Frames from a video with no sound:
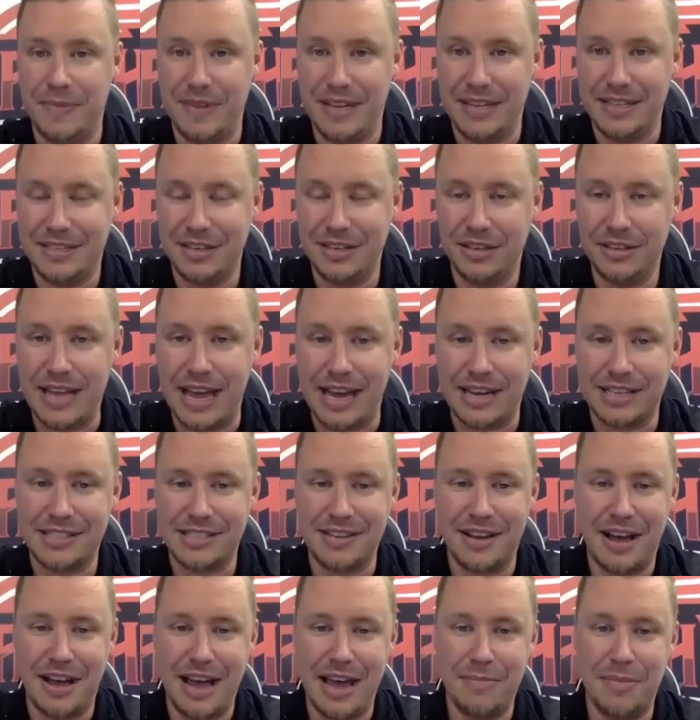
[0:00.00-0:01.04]
until next
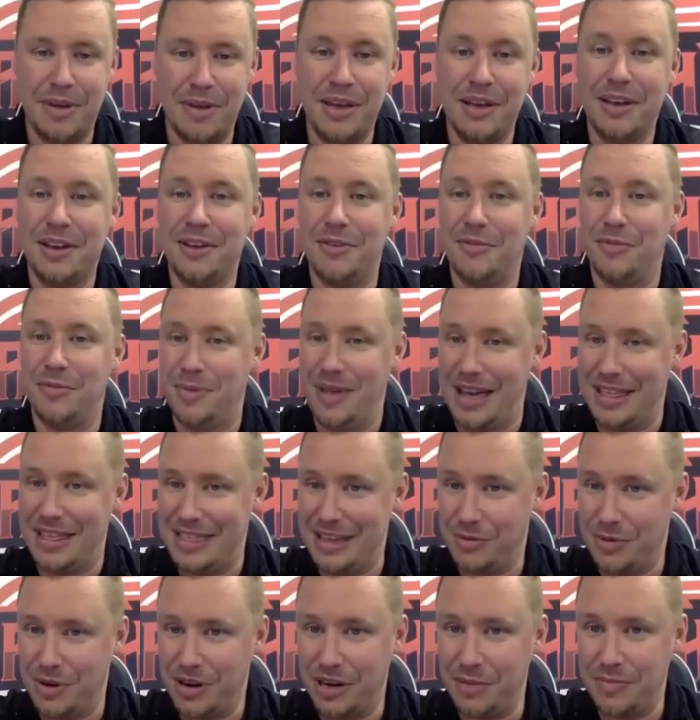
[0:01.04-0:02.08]
time, I
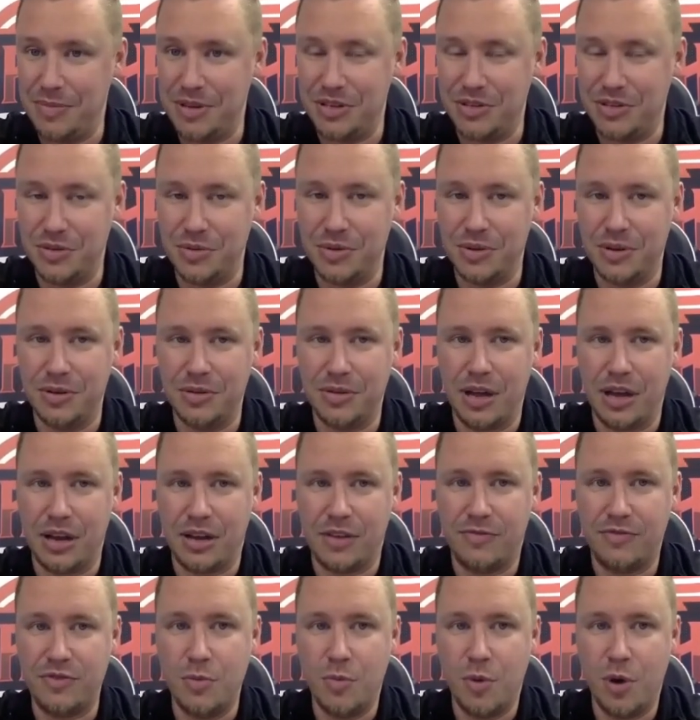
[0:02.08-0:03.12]
think we're going to be doing a
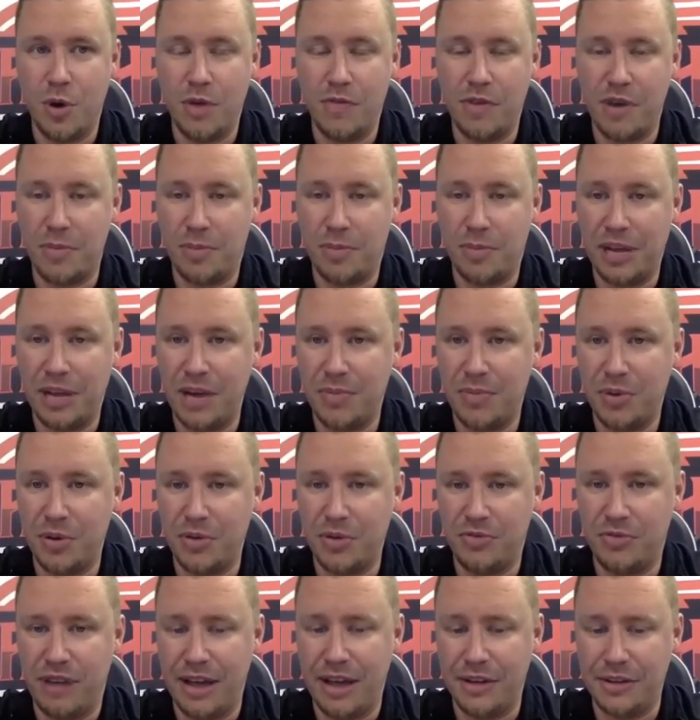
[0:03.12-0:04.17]
few more of our player
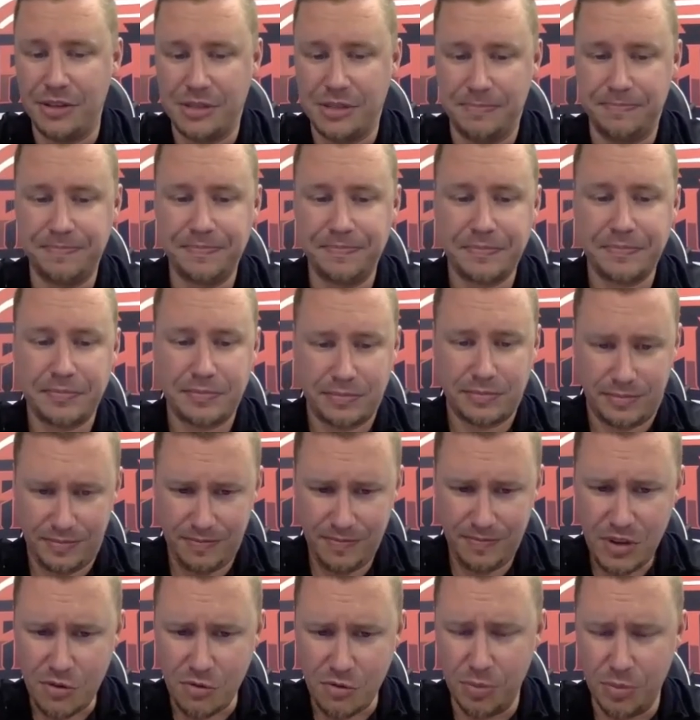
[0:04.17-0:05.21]
profiles.
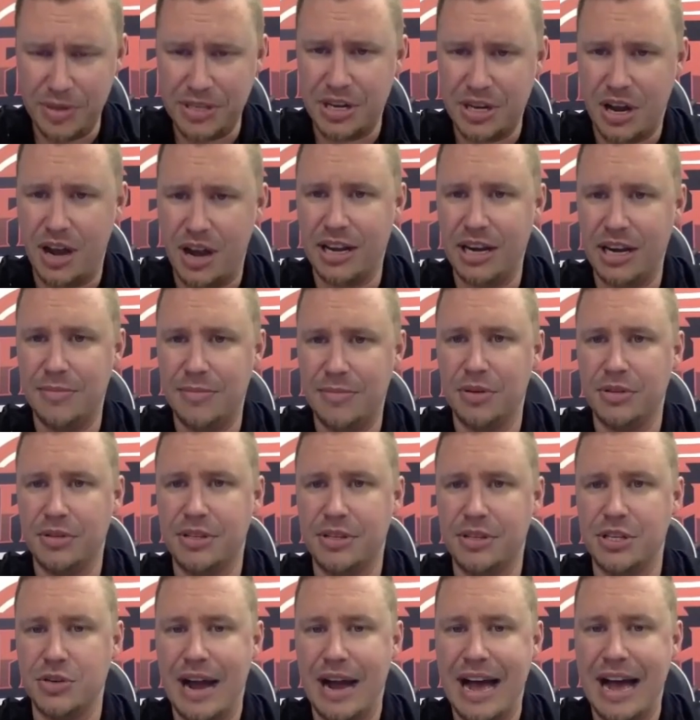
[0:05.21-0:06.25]
We'll be talking about the
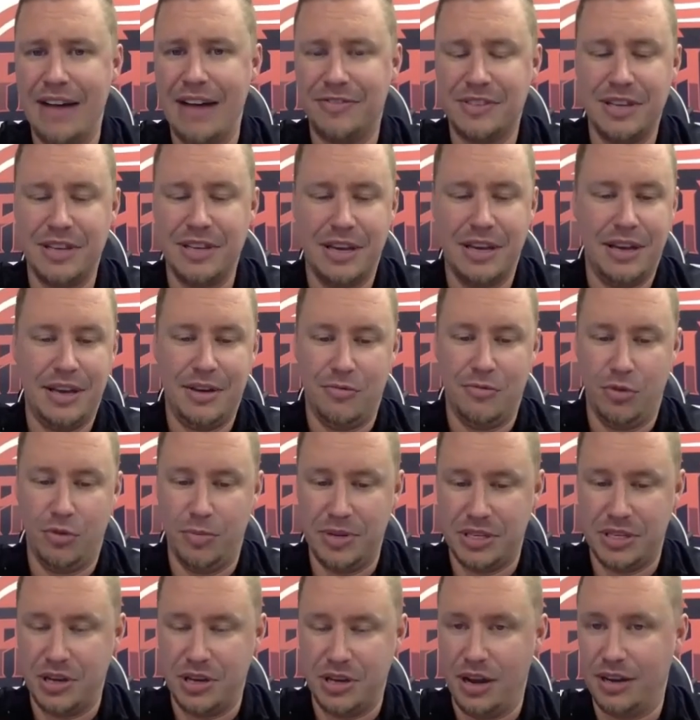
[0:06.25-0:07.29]
draft. We'll
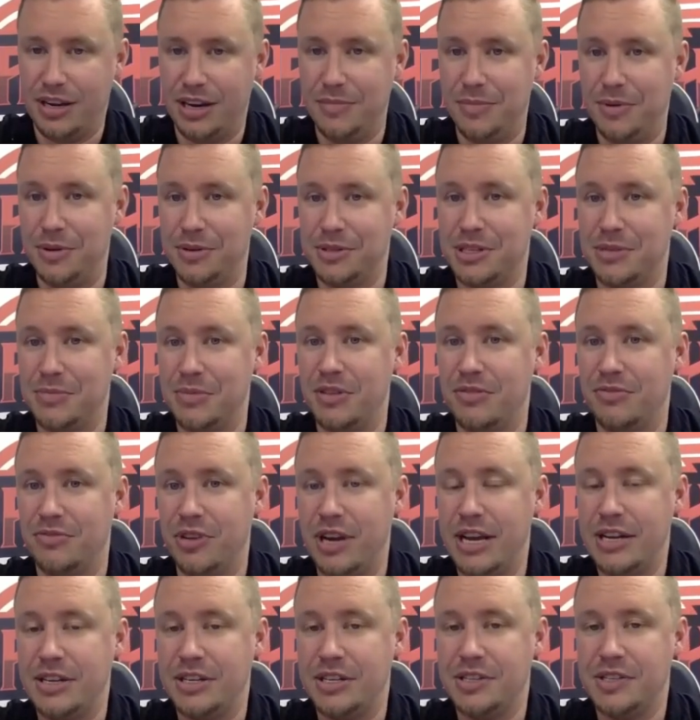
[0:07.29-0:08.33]
be talking about some of the
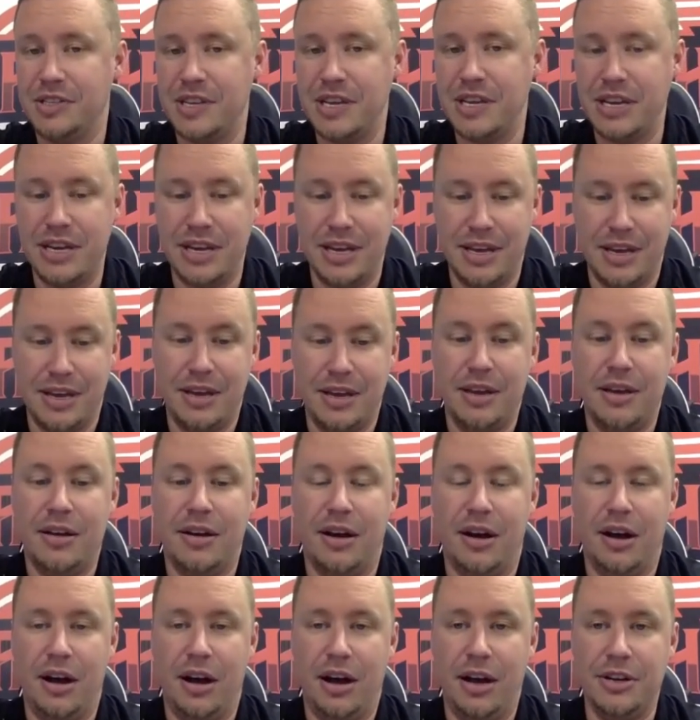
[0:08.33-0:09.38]
free agency
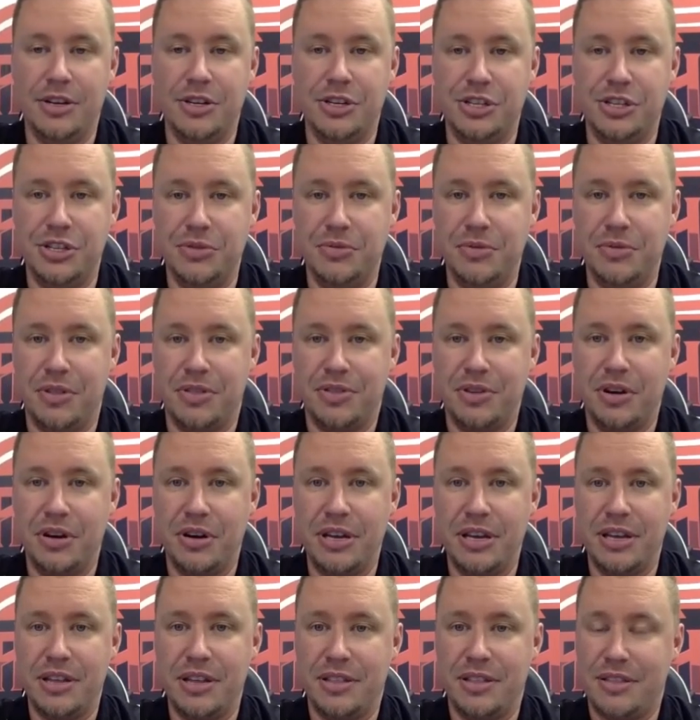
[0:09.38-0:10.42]
on June
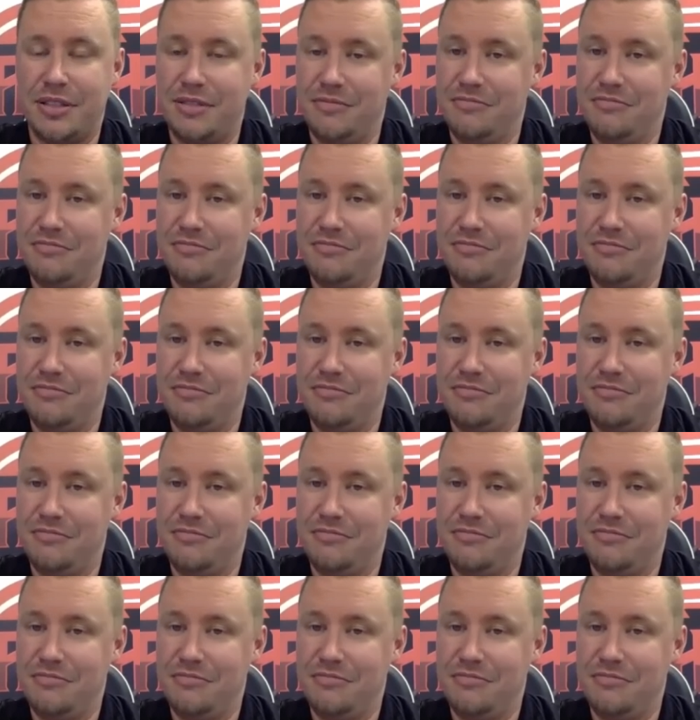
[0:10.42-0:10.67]
30th.